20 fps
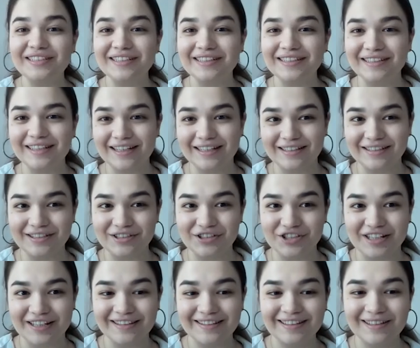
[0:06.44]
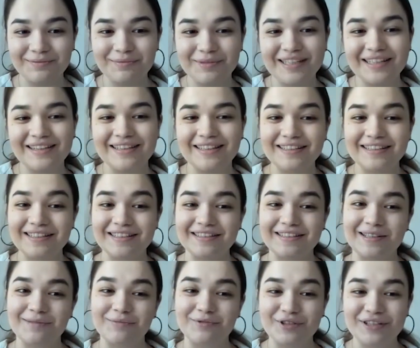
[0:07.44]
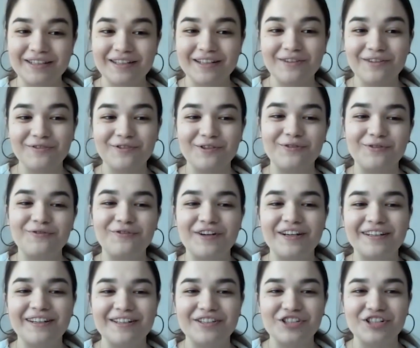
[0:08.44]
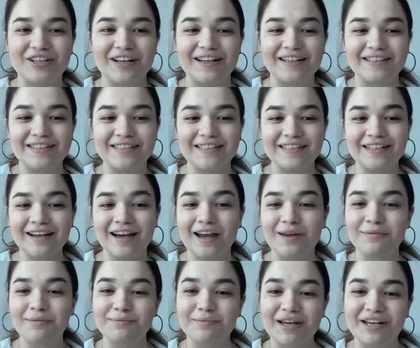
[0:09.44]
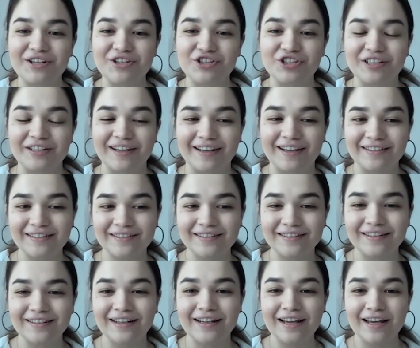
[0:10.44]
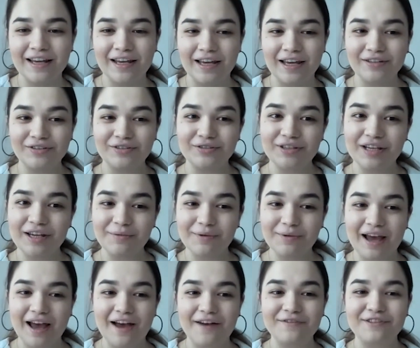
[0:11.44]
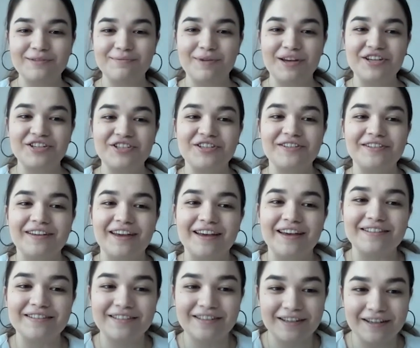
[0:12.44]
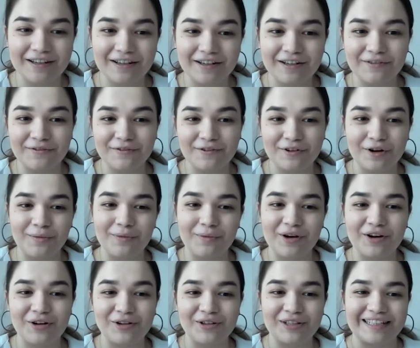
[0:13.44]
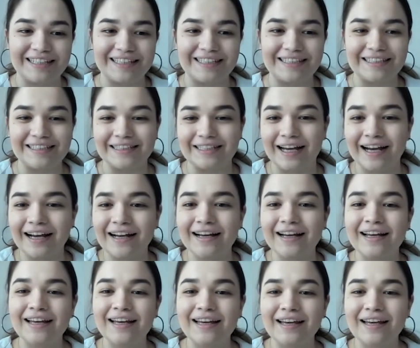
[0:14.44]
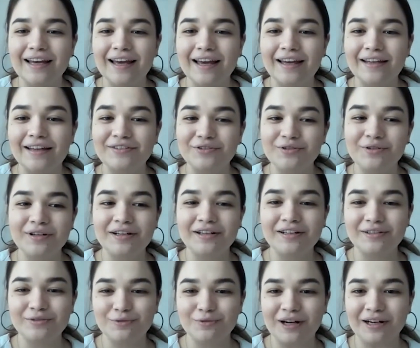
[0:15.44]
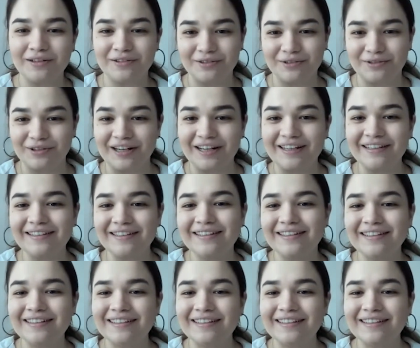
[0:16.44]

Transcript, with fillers: dear ladies and gentlemen. This is Sabrina from Financial IT. I'm a managing editor. And today we have special guests here from Collegia. And you are Eduardo, right?